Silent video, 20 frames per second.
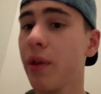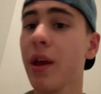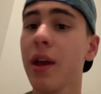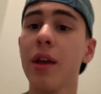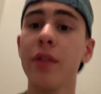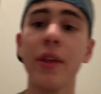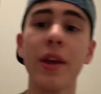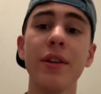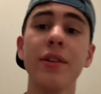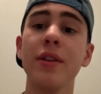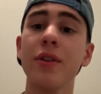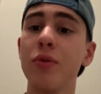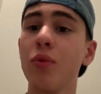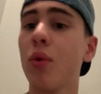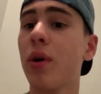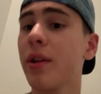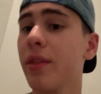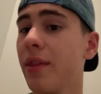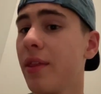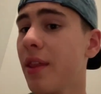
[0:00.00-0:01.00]

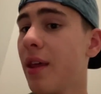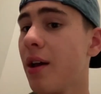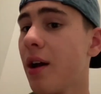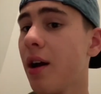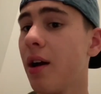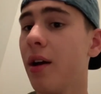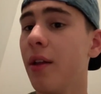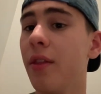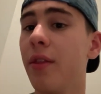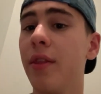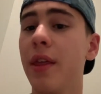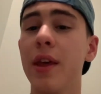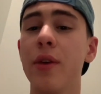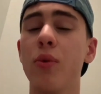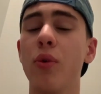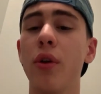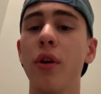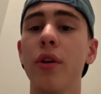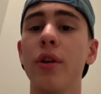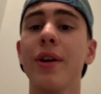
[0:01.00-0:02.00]
They
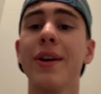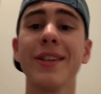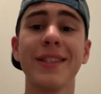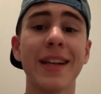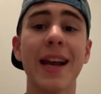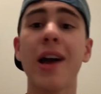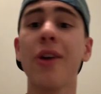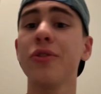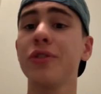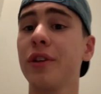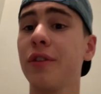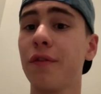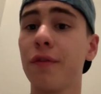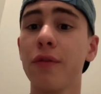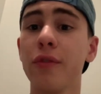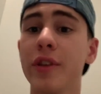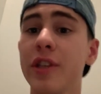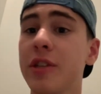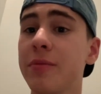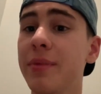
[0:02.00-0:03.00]
were challenging
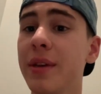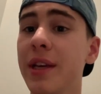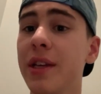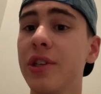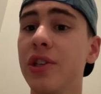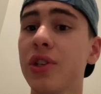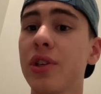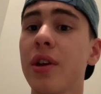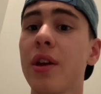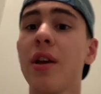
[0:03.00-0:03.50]
free speech.